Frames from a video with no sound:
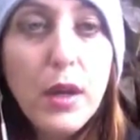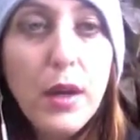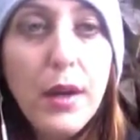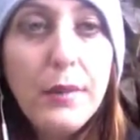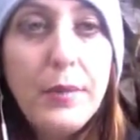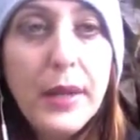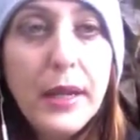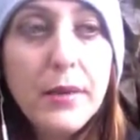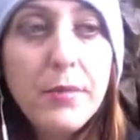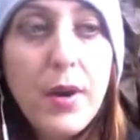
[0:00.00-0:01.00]
A
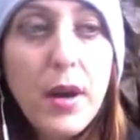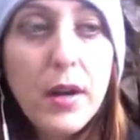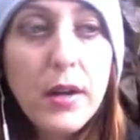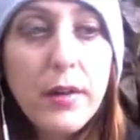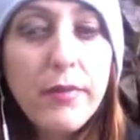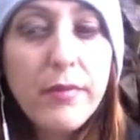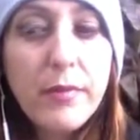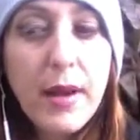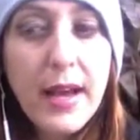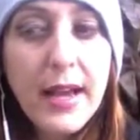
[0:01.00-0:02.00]
big part of
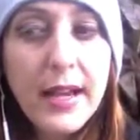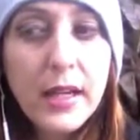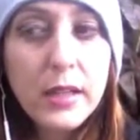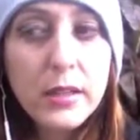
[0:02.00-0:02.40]
my